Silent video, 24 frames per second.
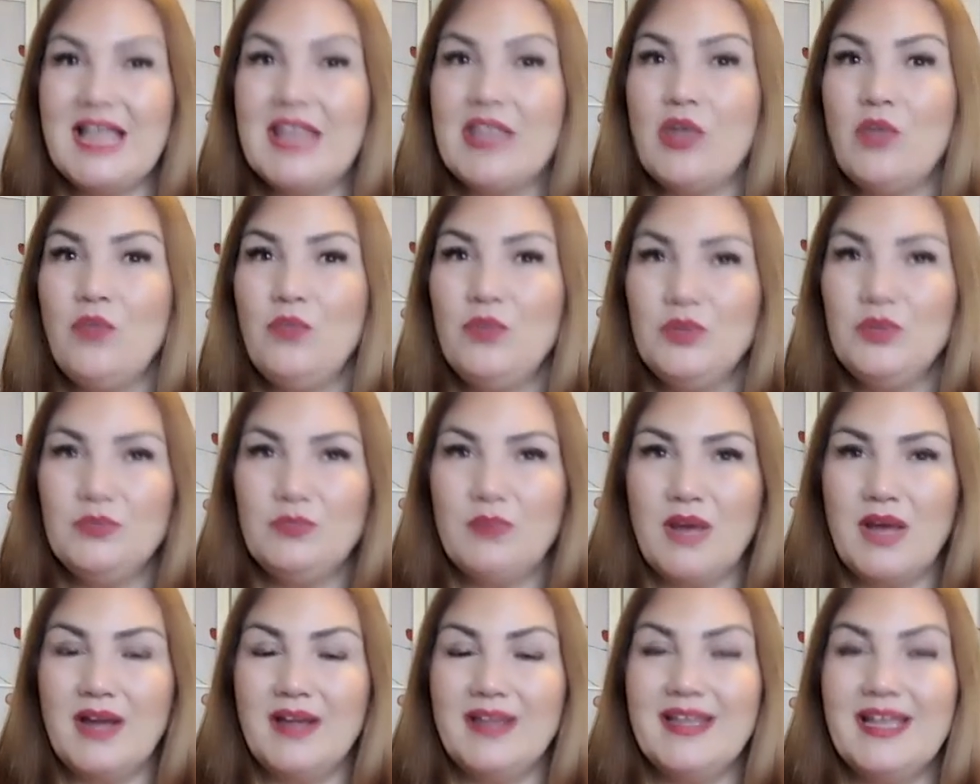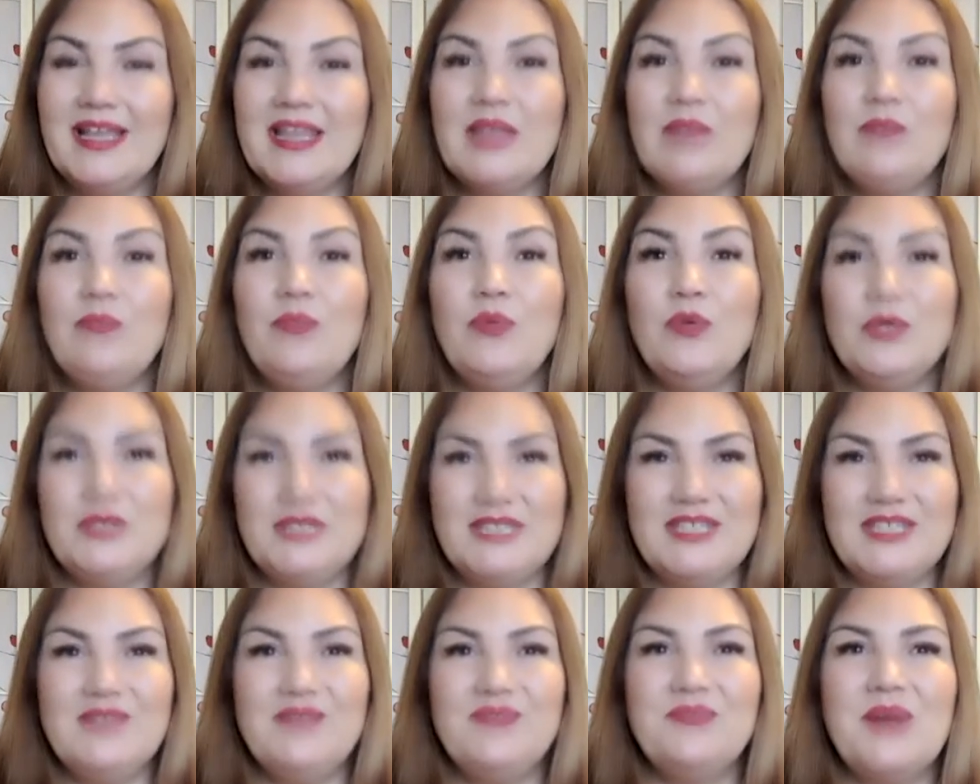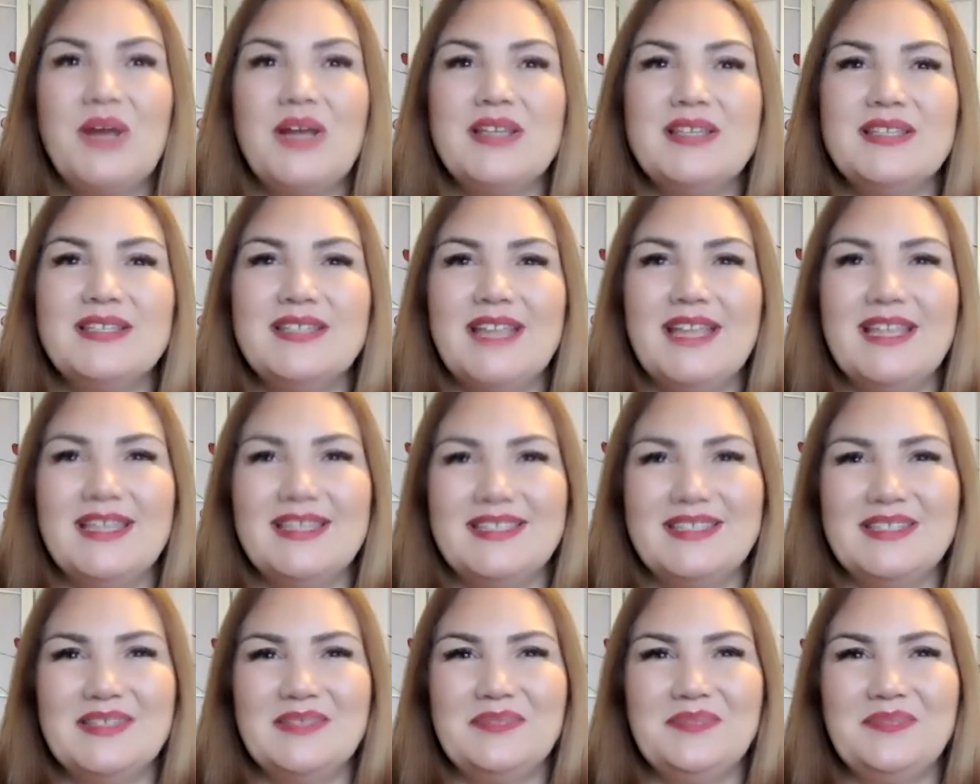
an open mind, and a positive mindset.